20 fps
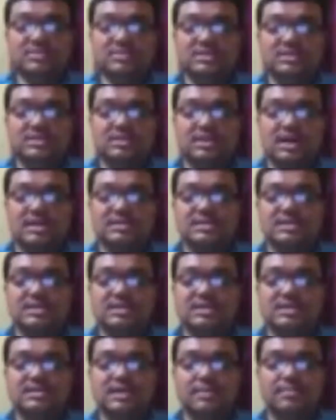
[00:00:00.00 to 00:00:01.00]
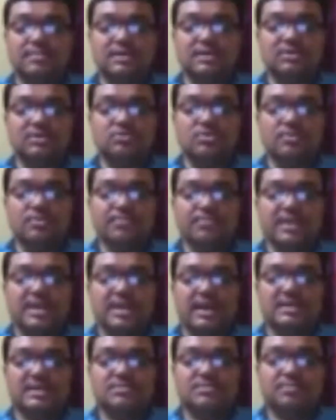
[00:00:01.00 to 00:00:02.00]
Thus he is able to
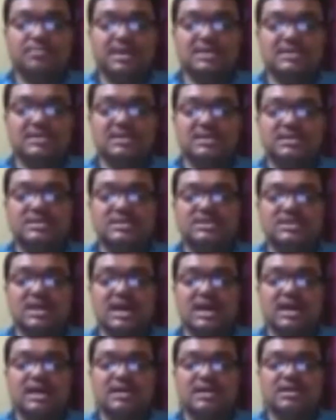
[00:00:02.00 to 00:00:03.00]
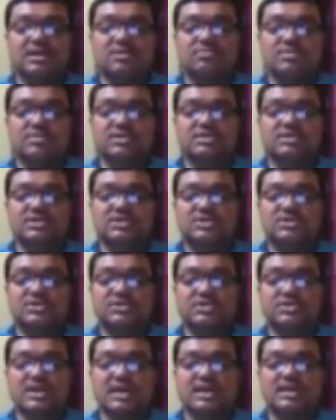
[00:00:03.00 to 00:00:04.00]
express a desire which is
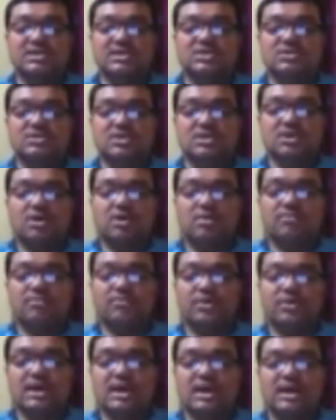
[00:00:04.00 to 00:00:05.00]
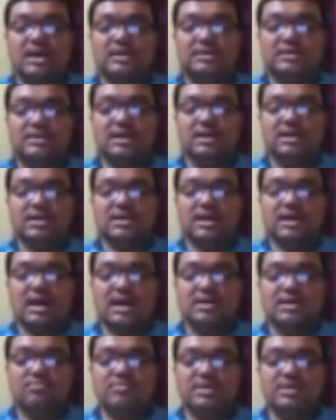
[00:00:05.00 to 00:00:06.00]
strange for a hunter.
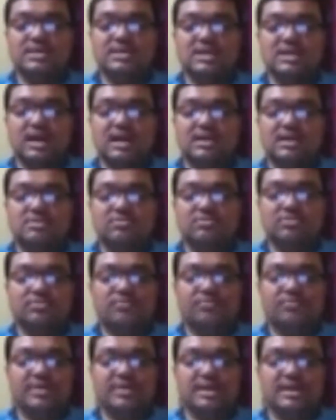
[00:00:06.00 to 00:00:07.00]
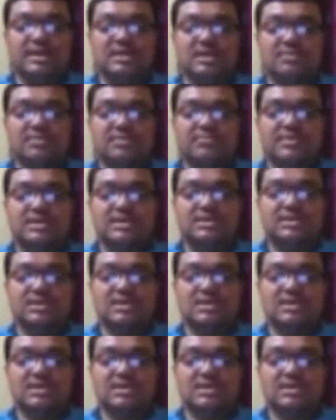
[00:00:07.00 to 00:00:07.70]
I wish I could feed the fish.